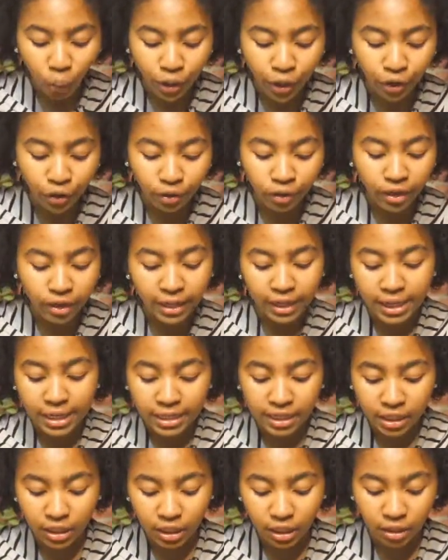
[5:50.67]
when you're
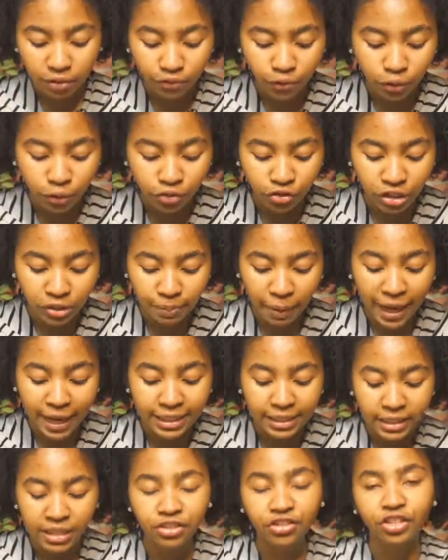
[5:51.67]
looking to cook food, just pay
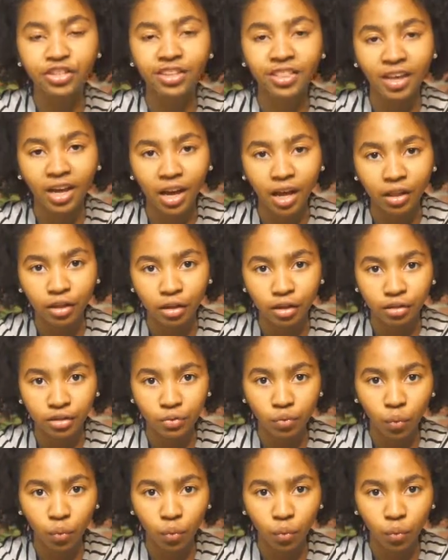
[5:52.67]
attention to the colors.